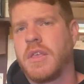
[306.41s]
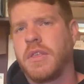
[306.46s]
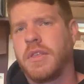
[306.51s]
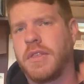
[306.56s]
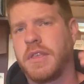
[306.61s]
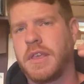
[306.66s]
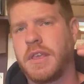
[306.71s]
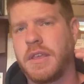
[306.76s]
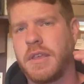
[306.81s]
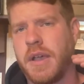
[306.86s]

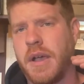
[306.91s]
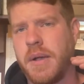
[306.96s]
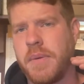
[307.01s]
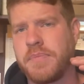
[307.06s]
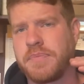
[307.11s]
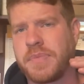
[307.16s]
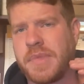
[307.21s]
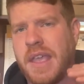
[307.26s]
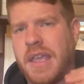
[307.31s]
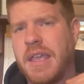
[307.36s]
the
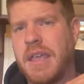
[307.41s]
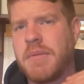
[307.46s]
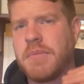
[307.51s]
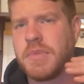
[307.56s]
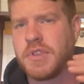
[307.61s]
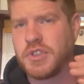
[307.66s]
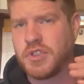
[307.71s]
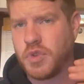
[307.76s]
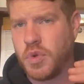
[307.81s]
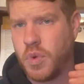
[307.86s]
in
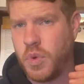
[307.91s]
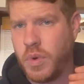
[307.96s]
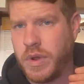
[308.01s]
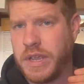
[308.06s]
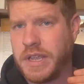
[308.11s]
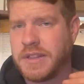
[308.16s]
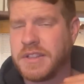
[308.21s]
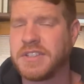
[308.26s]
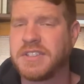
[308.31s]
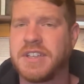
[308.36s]

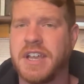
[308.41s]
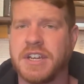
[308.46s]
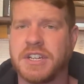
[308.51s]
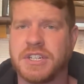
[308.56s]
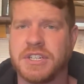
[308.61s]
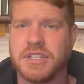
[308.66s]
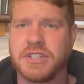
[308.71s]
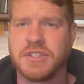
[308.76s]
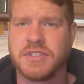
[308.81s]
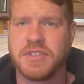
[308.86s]
between the
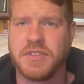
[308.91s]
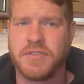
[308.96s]
sections,